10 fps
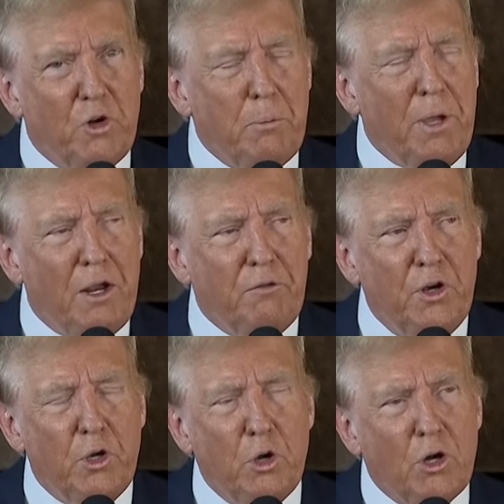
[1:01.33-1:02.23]
Jury
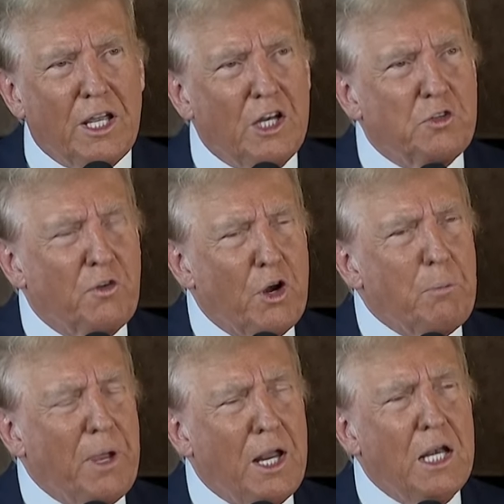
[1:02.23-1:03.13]
selection is
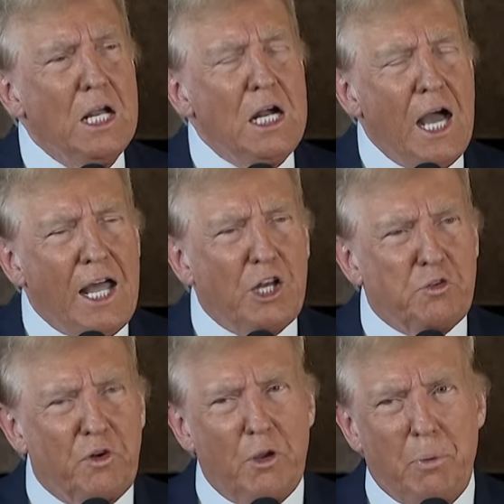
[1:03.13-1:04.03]
expected to last
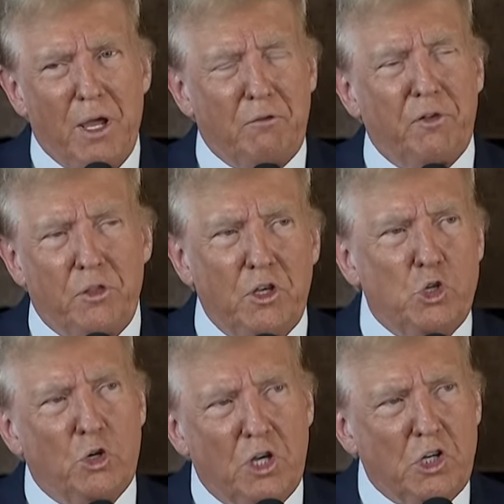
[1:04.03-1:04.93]
at least a
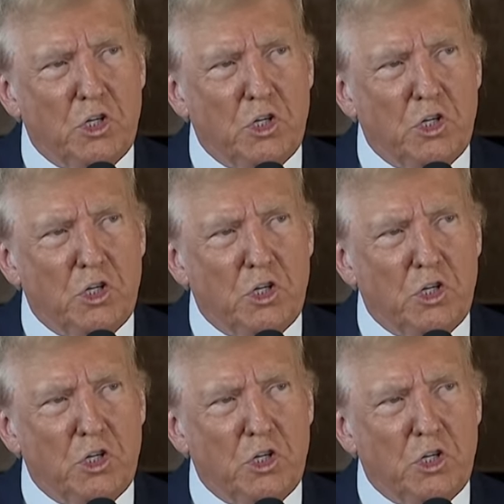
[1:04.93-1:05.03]
week.